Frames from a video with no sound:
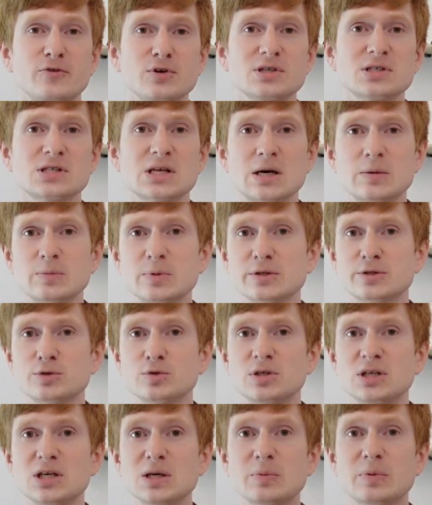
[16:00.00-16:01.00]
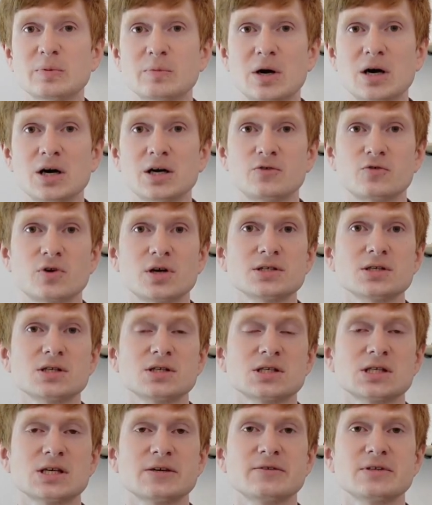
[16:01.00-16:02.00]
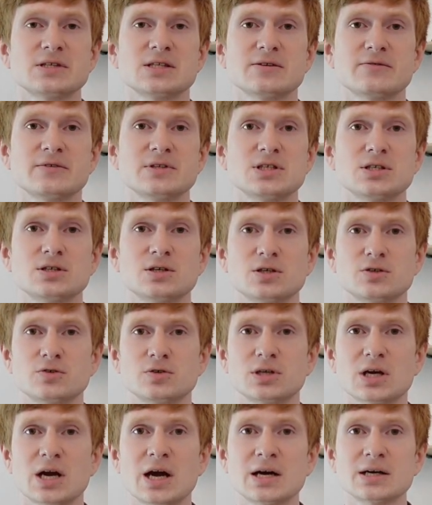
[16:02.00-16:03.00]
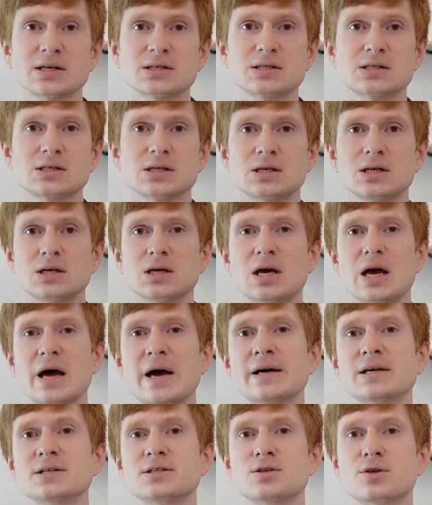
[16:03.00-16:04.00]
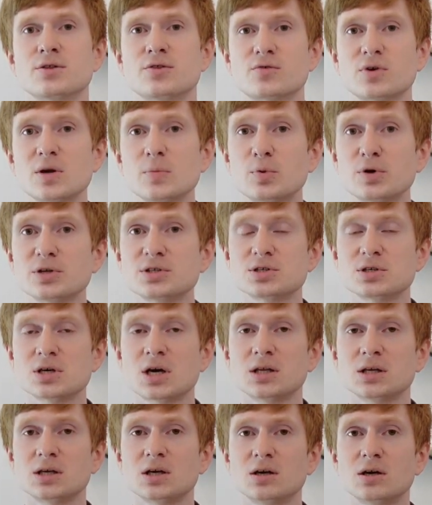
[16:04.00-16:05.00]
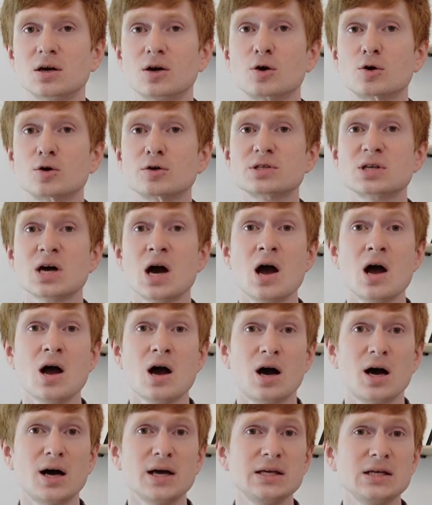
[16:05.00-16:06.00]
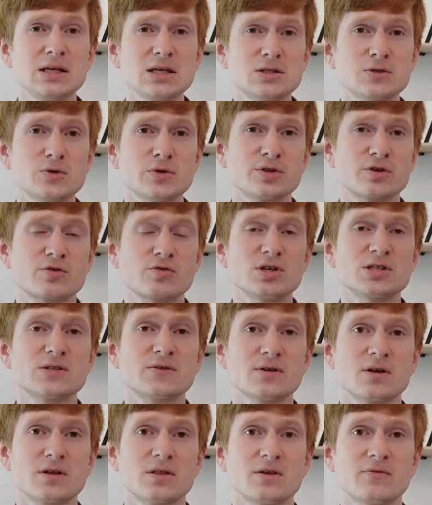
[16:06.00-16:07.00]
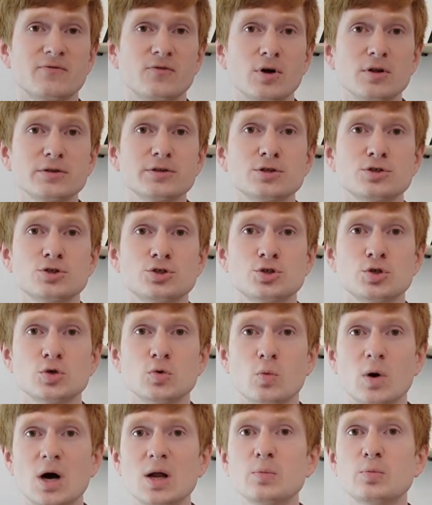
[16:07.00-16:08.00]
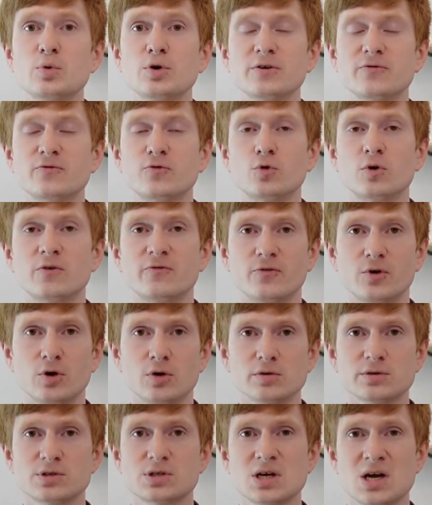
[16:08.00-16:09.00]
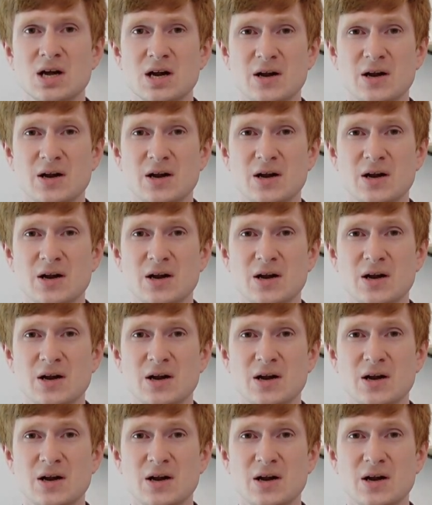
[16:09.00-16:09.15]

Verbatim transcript: For example, to keep my Ryzen 7 1700X uh, at 3.9 GHz, I need to increase uh, the voltage to 1.4 volts.